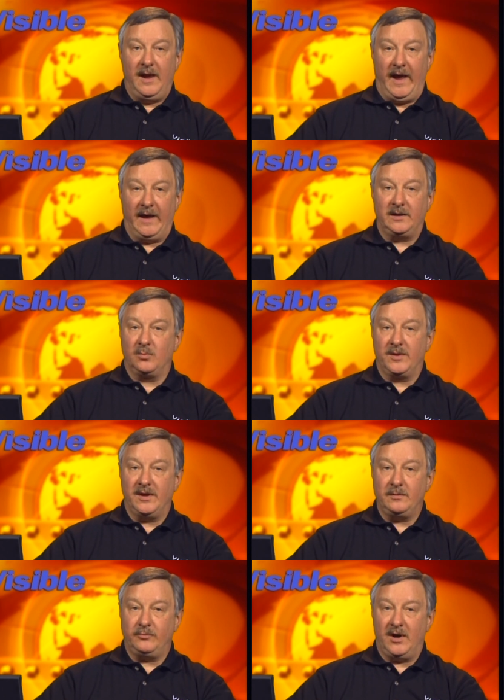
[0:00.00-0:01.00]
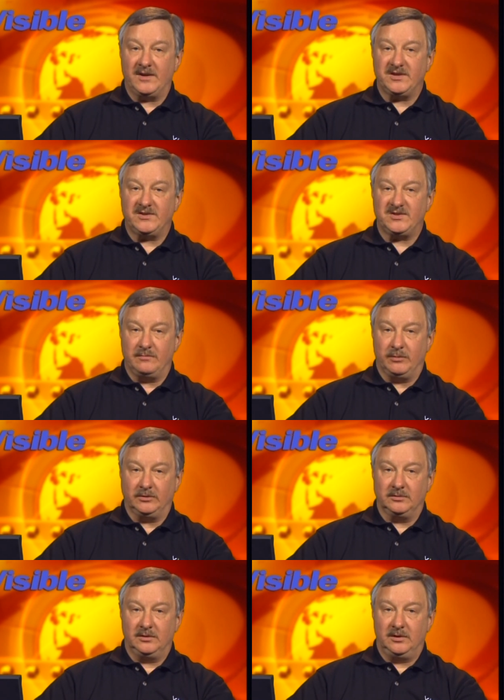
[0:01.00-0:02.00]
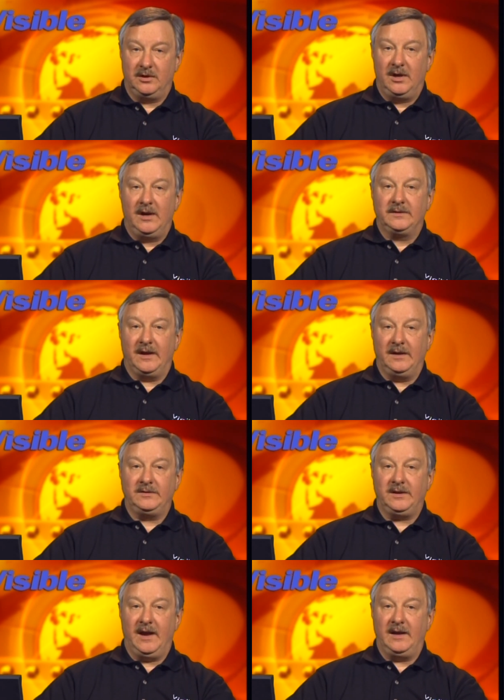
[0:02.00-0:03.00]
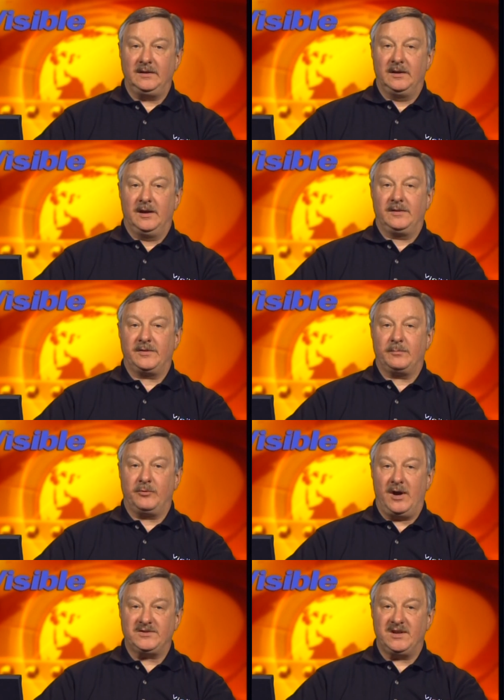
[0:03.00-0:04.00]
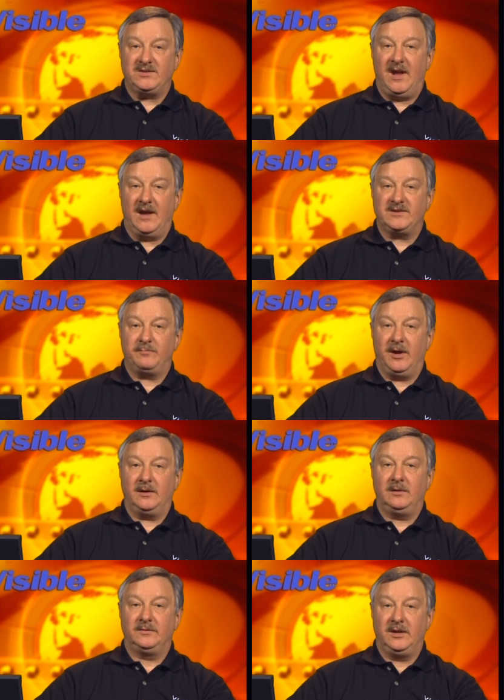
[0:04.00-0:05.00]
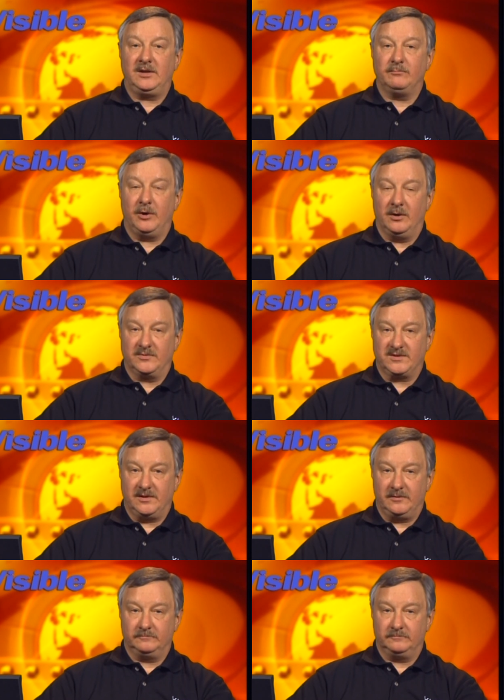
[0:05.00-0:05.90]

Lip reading: added within the process symbol to indicate that the process has been decomposed.